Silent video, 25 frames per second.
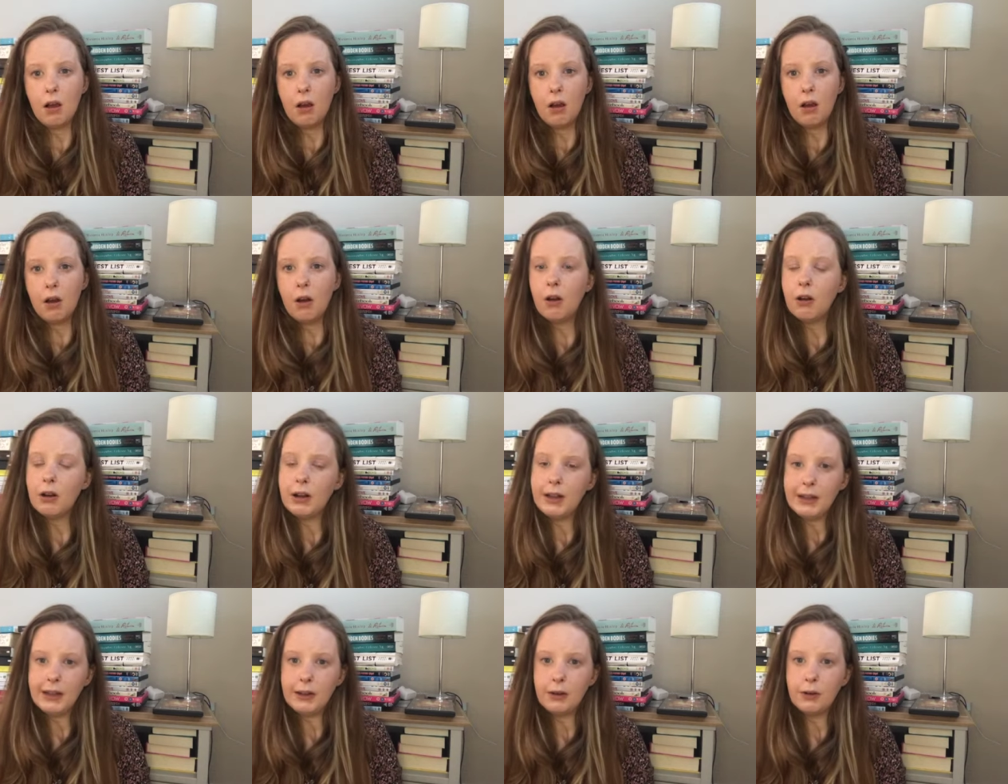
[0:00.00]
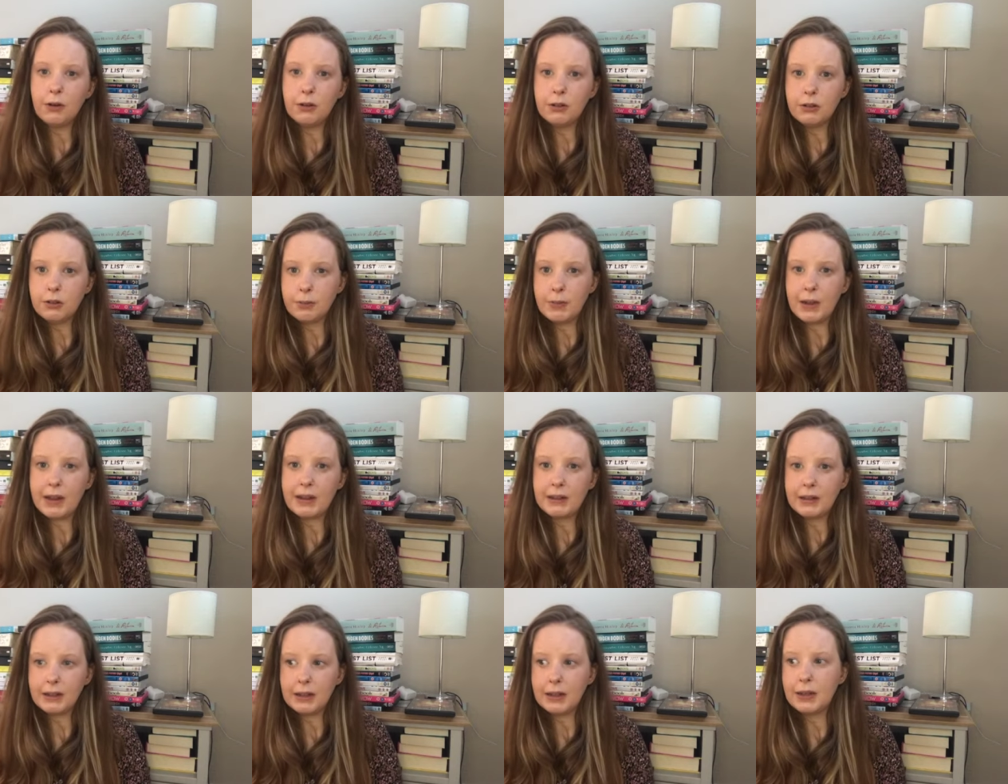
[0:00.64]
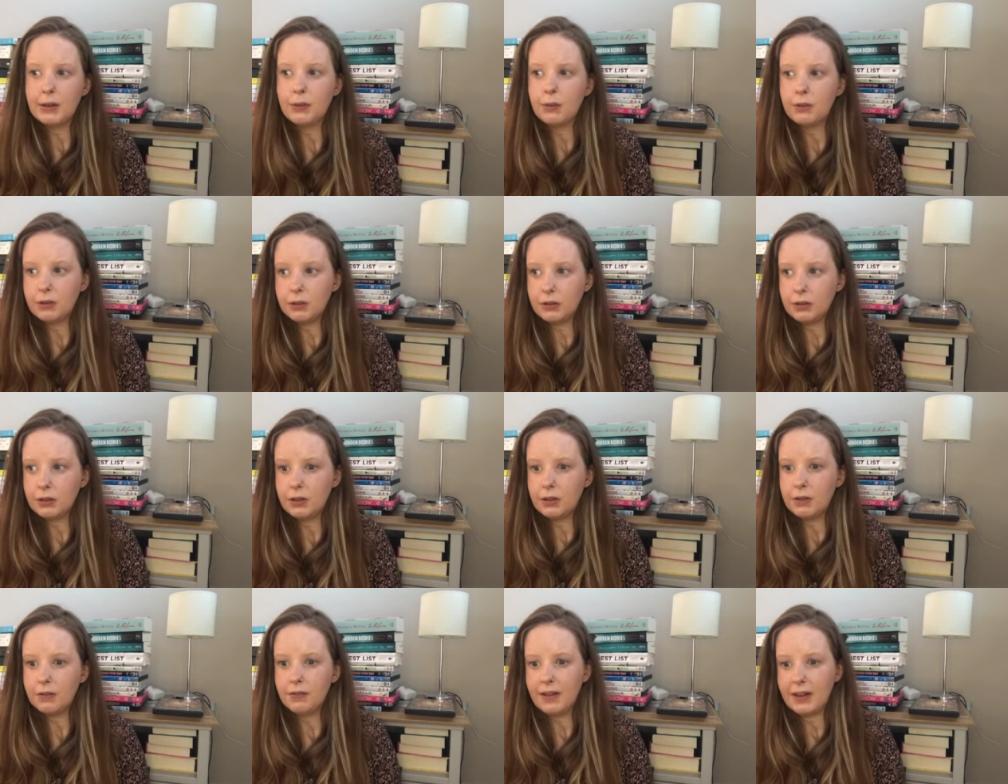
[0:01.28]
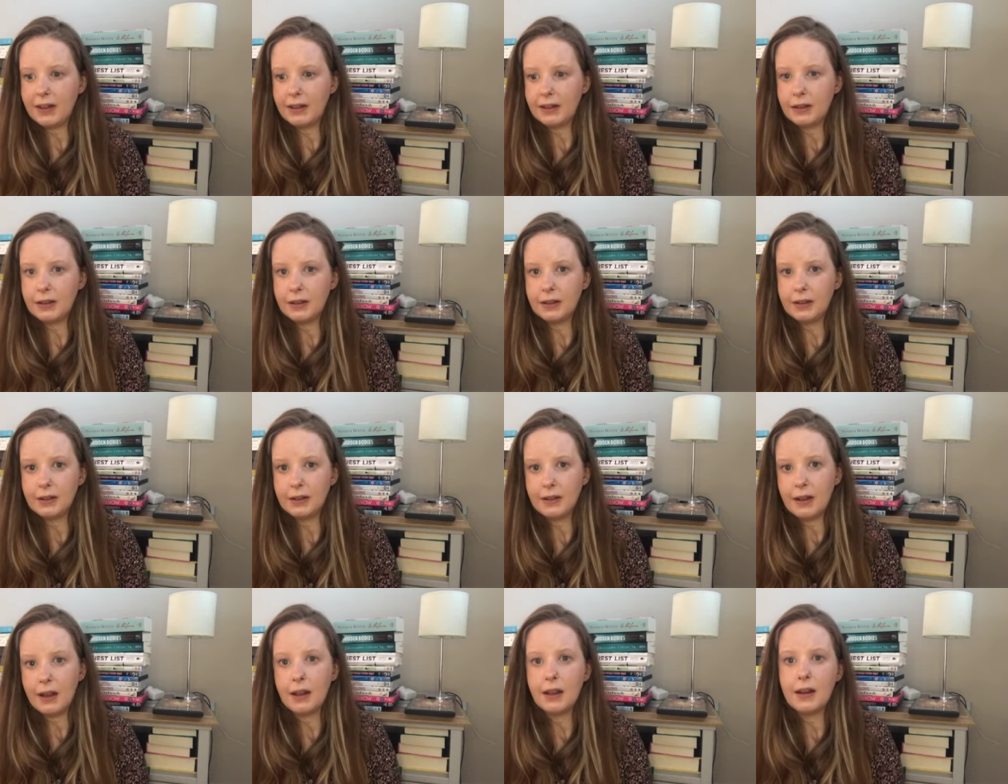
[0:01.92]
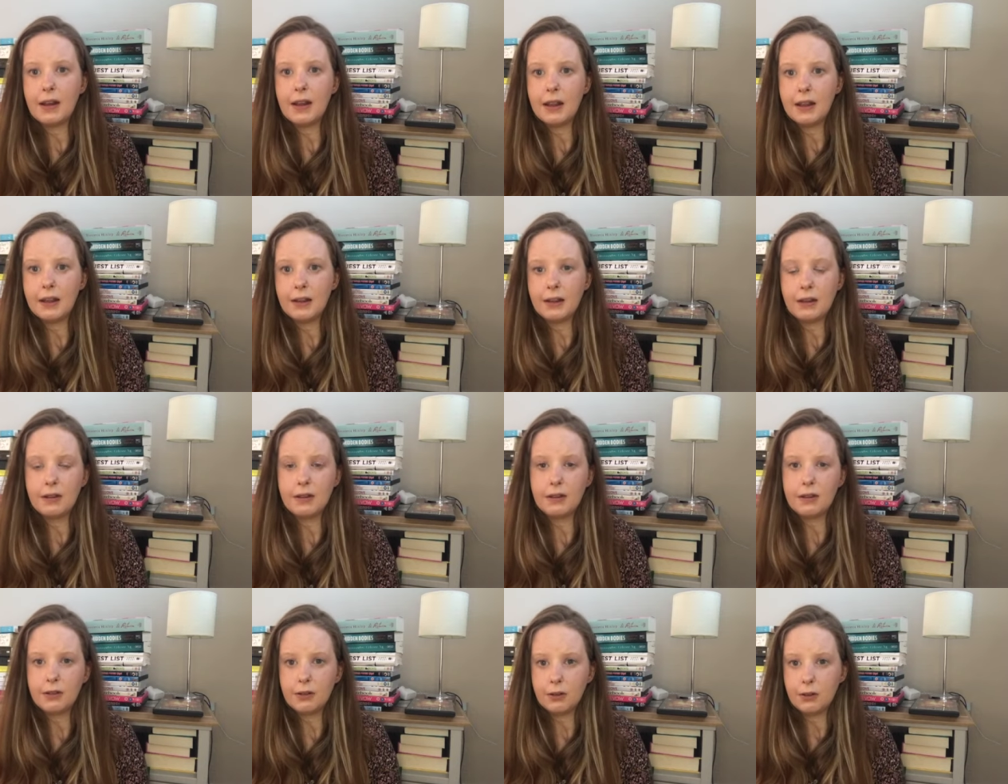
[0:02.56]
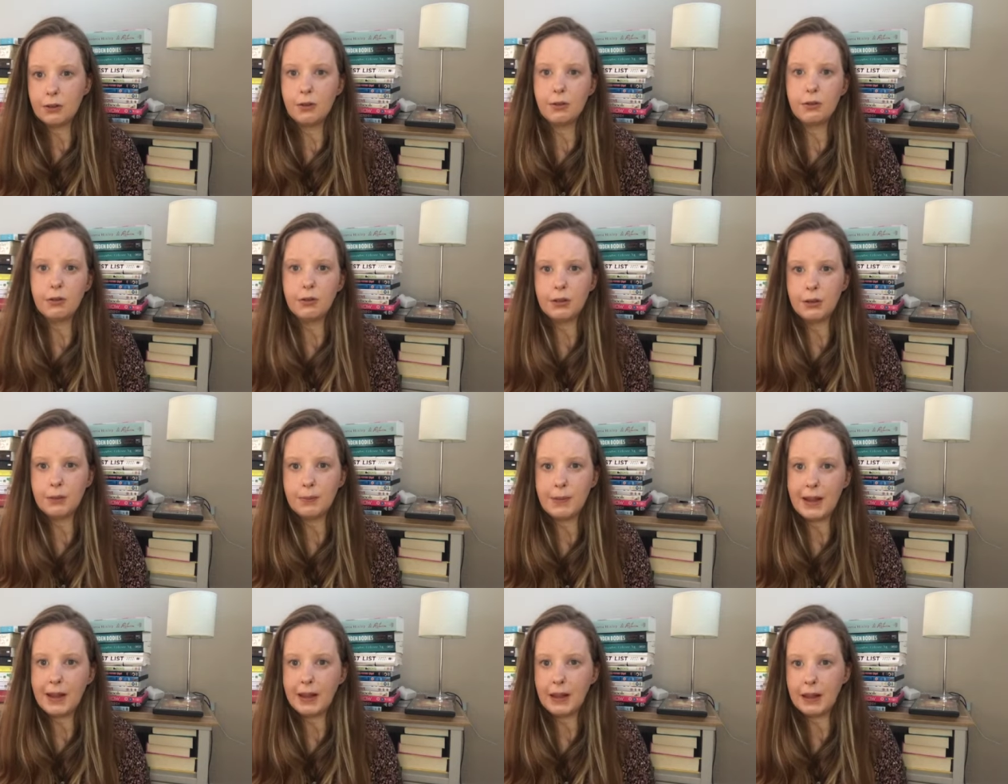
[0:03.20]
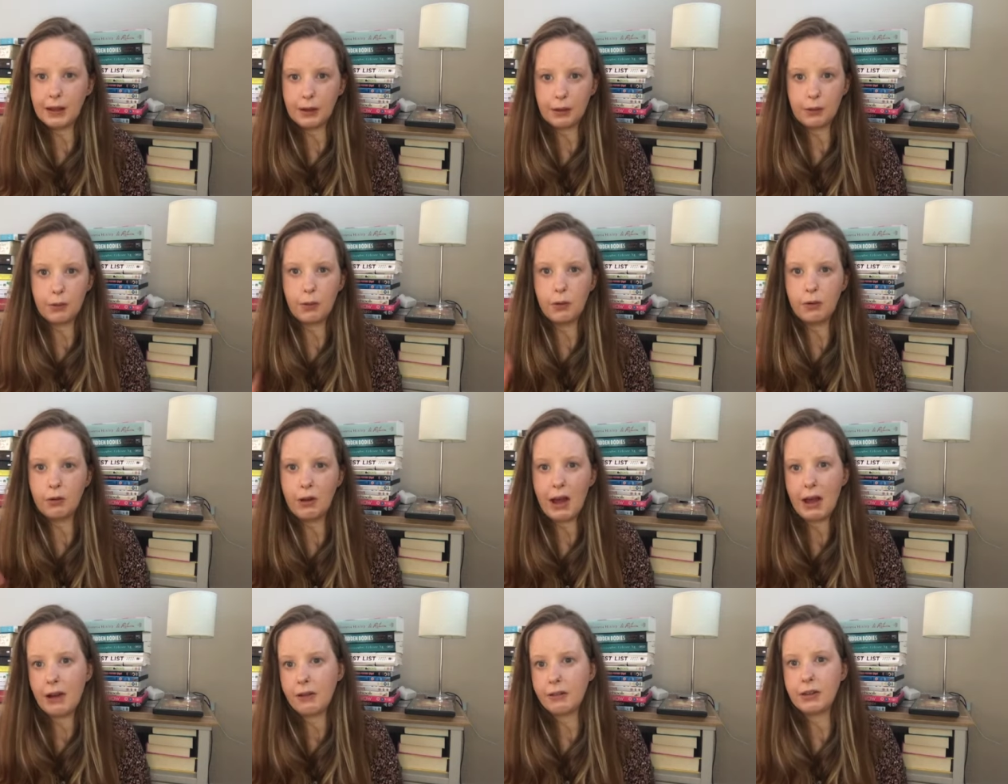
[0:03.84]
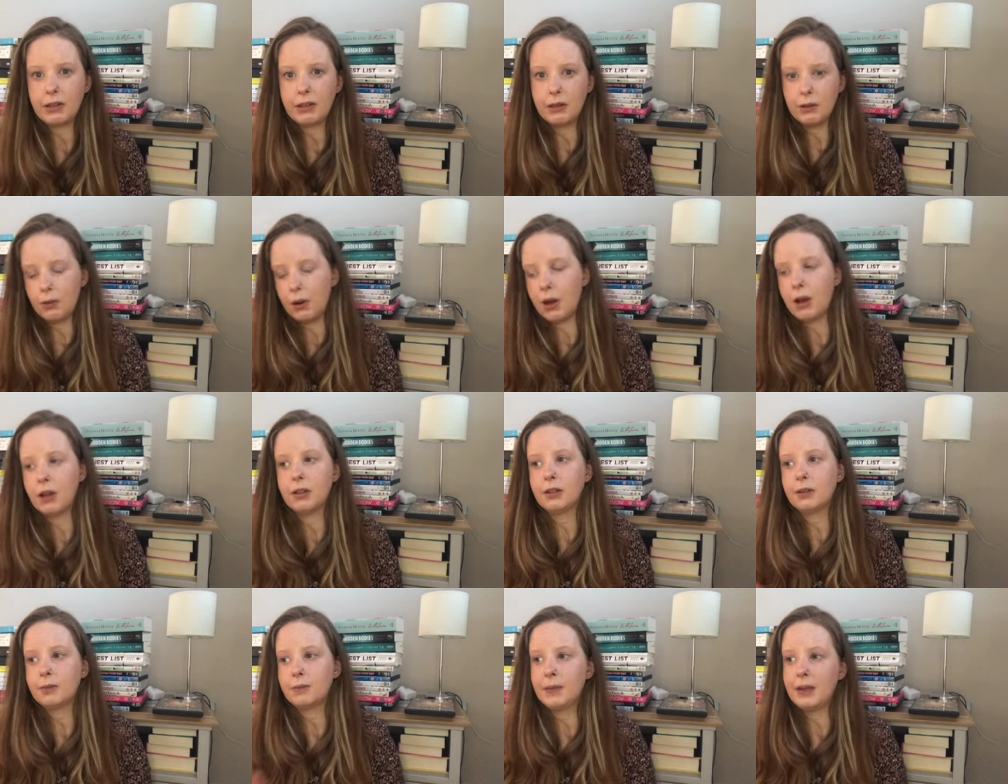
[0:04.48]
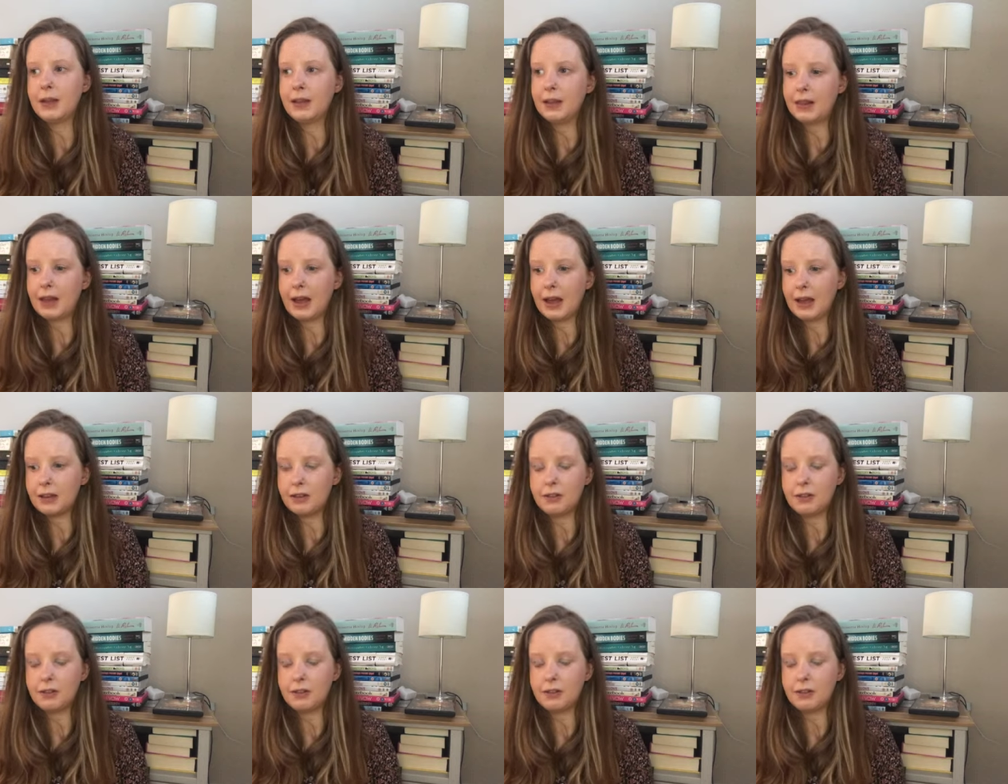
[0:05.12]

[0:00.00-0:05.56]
Holly automatically wants to defend her son, and Sol's a bit like, well, how can you ask me that?